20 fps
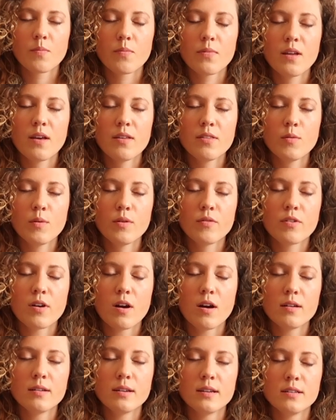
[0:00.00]
Now that we've
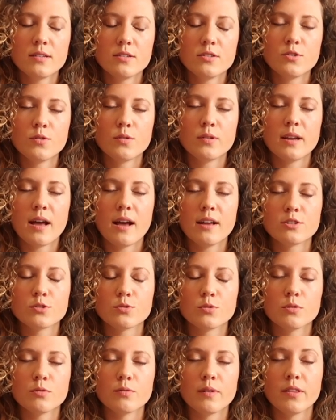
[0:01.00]
gotten into a
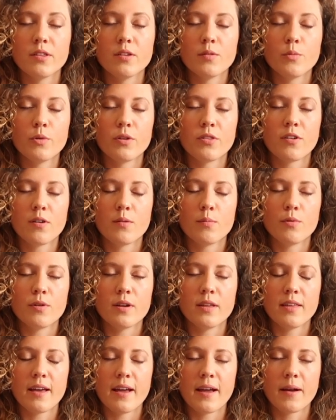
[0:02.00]
natural rhythm with our
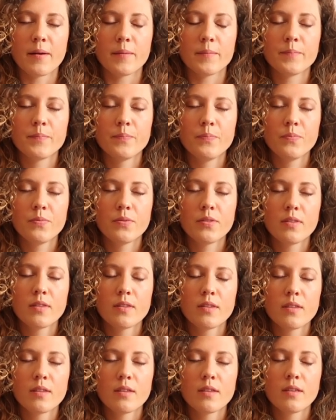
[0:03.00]
breathing,
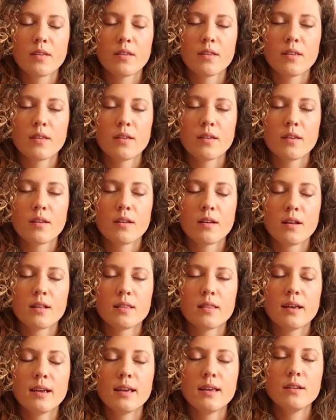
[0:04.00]
I'd
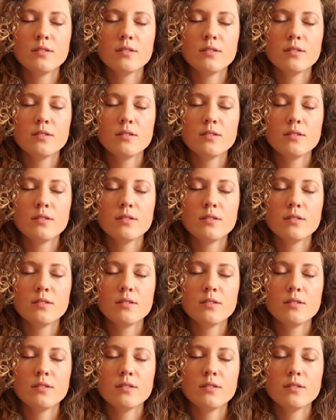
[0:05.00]
like